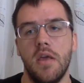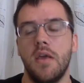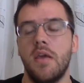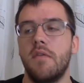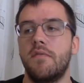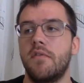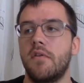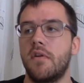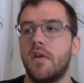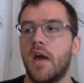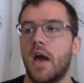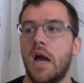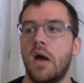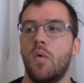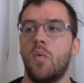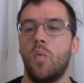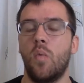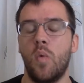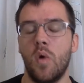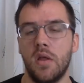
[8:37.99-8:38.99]
if you're
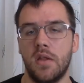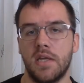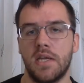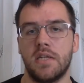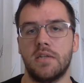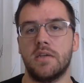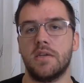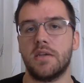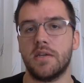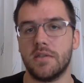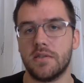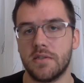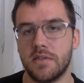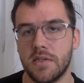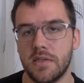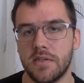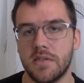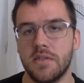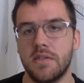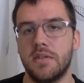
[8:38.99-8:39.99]
not willing to
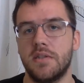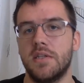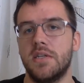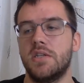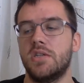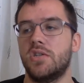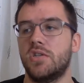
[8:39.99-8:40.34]
consistently